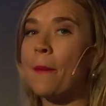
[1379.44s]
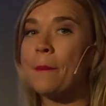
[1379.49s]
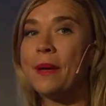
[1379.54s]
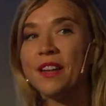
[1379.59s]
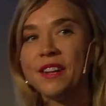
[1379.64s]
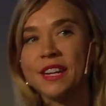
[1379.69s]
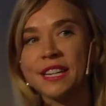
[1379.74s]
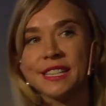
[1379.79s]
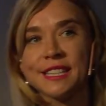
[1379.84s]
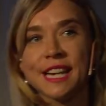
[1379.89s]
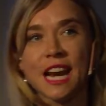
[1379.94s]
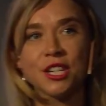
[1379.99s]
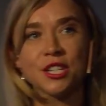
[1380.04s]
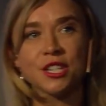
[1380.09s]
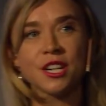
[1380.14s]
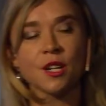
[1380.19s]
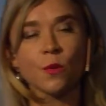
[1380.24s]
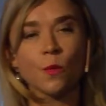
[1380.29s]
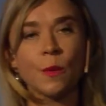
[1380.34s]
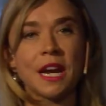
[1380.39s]
building
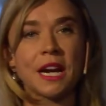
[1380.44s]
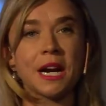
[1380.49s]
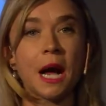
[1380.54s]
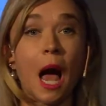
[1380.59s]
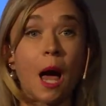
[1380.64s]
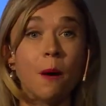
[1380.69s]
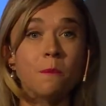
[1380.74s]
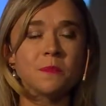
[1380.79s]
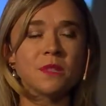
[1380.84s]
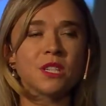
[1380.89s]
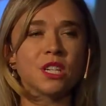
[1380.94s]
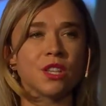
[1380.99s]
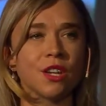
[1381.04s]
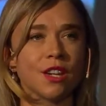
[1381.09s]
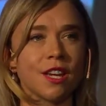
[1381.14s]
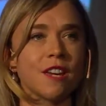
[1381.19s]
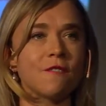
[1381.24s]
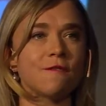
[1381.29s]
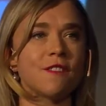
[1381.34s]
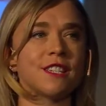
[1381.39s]
standard, when it comes to
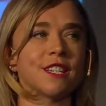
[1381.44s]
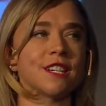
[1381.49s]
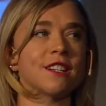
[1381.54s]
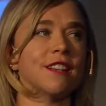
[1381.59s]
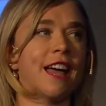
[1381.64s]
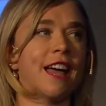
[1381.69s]
looking at physical